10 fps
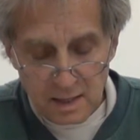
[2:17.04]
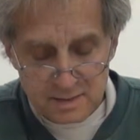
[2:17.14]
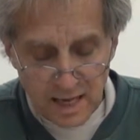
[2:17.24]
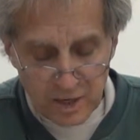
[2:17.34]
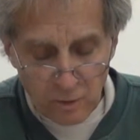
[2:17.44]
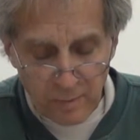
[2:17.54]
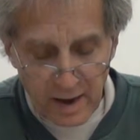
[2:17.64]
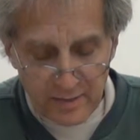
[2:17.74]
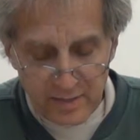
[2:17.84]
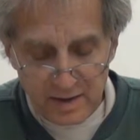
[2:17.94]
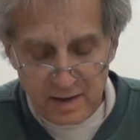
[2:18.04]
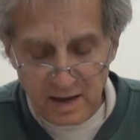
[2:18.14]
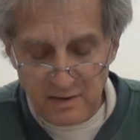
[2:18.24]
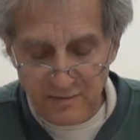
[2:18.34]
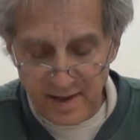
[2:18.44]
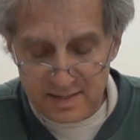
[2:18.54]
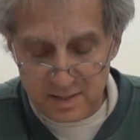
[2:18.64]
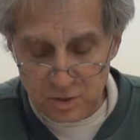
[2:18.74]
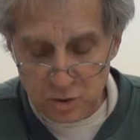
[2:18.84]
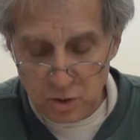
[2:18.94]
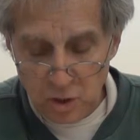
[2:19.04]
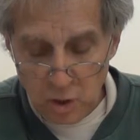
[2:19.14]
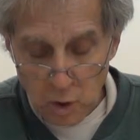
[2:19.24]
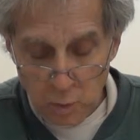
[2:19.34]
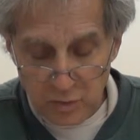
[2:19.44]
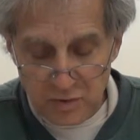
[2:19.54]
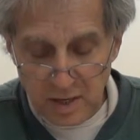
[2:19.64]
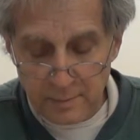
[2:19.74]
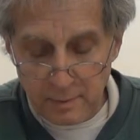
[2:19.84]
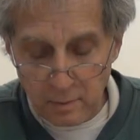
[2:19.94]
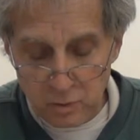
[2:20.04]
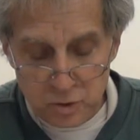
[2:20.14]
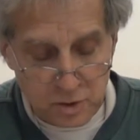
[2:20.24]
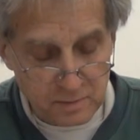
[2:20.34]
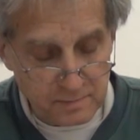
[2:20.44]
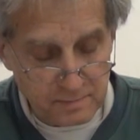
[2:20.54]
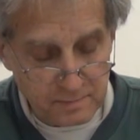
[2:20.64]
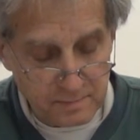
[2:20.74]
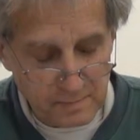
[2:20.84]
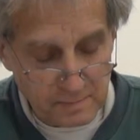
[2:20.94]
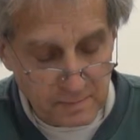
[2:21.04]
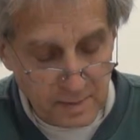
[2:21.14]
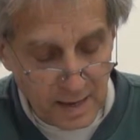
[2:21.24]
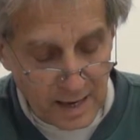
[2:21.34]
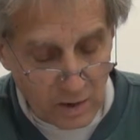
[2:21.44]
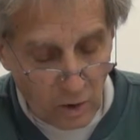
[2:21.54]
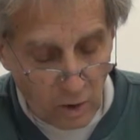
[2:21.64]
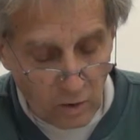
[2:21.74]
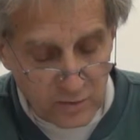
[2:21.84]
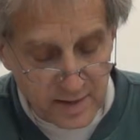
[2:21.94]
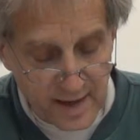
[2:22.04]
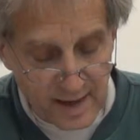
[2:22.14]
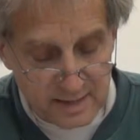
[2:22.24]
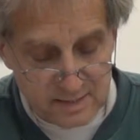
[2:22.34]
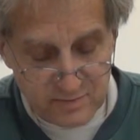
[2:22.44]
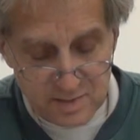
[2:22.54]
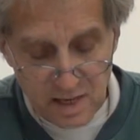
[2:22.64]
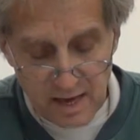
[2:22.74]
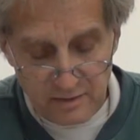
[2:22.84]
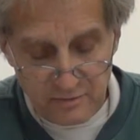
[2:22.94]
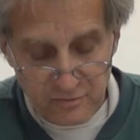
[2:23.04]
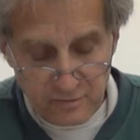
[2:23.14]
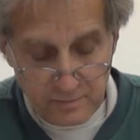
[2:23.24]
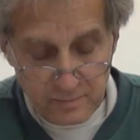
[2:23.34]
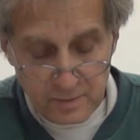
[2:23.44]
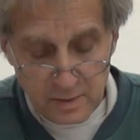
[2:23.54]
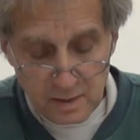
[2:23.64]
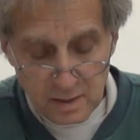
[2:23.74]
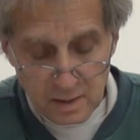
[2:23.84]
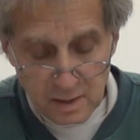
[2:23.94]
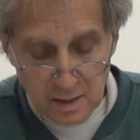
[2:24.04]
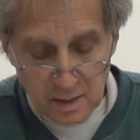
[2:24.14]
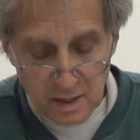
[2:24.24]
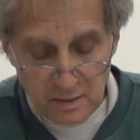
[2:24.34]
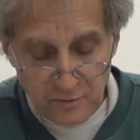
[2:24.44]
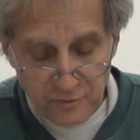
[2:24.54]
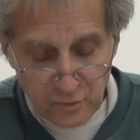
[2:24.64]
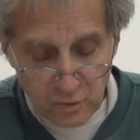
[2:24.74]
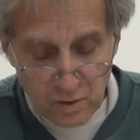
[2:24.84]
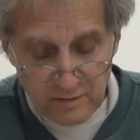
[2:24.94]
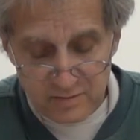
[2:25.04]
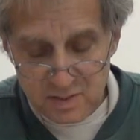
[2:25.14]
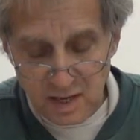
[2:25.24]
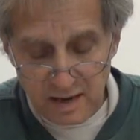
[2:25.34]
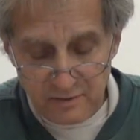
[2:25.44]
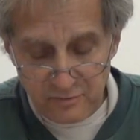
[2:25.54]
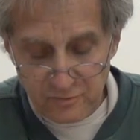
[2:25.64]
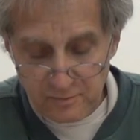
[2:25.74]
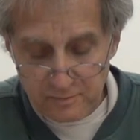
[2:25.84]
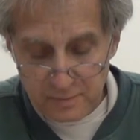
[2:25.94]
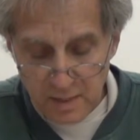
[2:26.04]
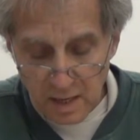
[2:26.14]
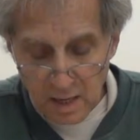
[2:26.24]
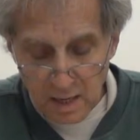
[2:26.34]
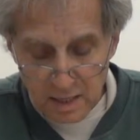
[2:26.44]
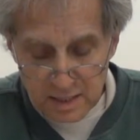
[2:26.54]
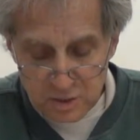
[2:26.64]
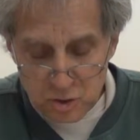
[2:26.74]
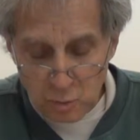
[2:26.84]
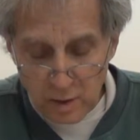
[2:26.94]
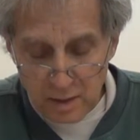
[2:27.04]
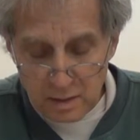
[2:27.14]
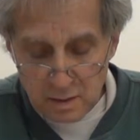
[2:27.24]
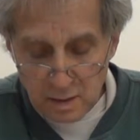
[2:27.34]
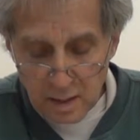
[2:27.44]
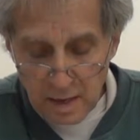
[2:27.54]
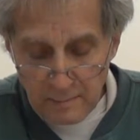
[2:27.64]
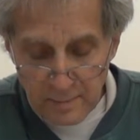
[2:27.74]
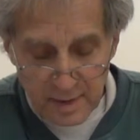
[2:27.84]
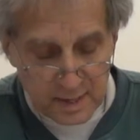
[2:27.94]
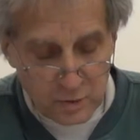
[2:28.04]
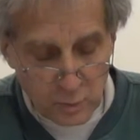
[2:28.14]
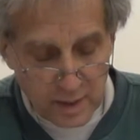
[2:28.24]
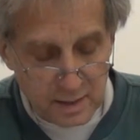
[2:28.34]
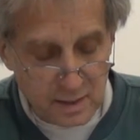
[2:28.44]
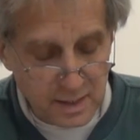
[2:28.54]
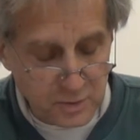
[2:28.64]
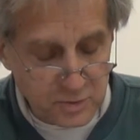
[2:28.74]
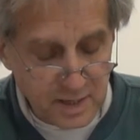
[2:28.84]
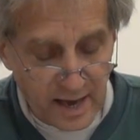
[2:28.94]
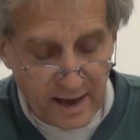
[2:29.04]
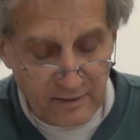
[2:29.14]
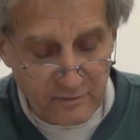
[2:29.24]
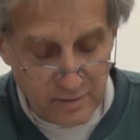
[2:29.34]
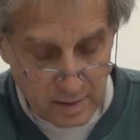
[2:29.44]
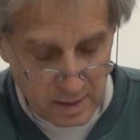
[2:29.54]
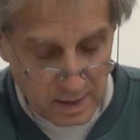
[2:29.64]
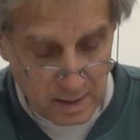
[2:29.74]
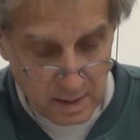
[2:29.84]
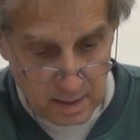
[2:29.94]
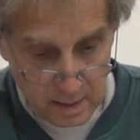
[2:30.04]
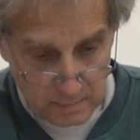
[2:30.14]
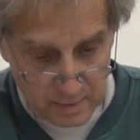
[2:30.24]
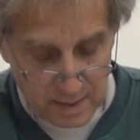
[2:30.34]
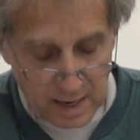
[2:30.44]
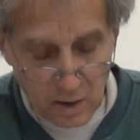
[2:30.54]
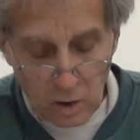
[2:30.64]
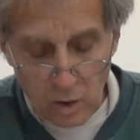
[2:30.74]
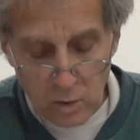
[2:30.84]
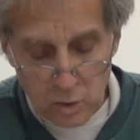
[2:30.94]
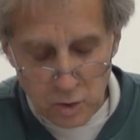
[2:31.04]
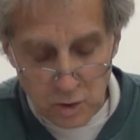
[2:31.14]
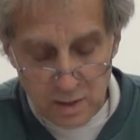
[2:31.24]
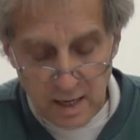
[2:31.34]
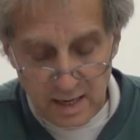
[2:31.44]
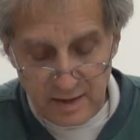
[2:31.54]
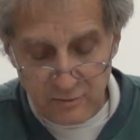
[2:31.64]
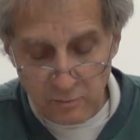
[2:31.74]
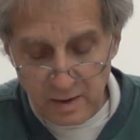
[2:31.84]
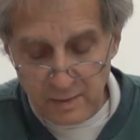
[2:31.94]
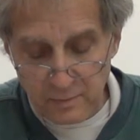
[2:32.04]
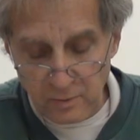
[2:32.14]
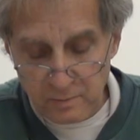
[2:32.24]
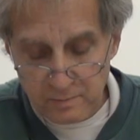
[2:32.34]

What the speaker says: psychopathic advantage with deep emotion, and all the acts of his life, in the full of his life, leads to what many great leaders have, but not all good and evil people: